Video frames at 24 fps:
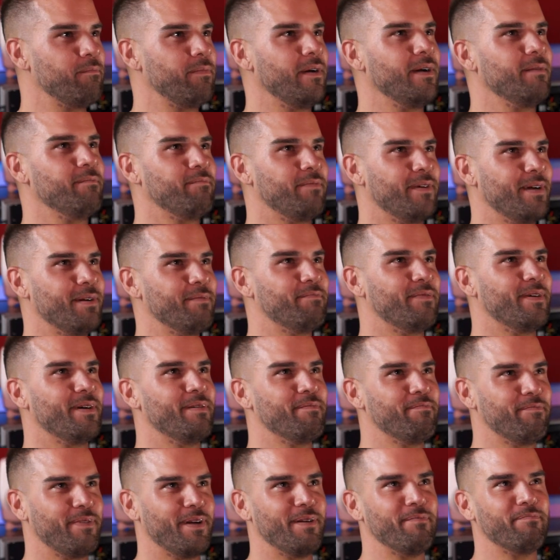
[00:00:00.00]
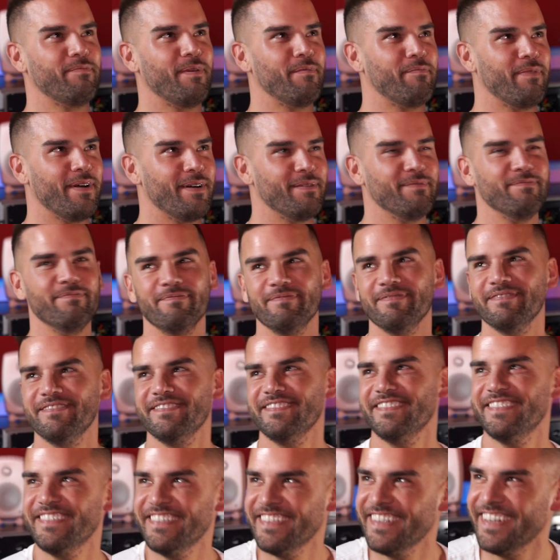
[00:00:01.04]
pam, pam, pam, pam, pam,
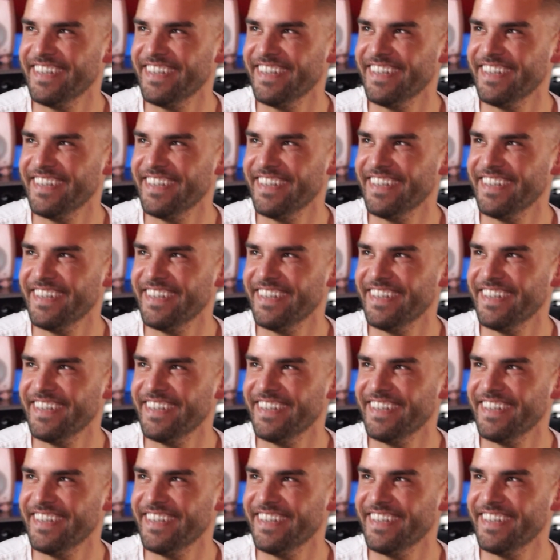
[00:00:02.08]
pam.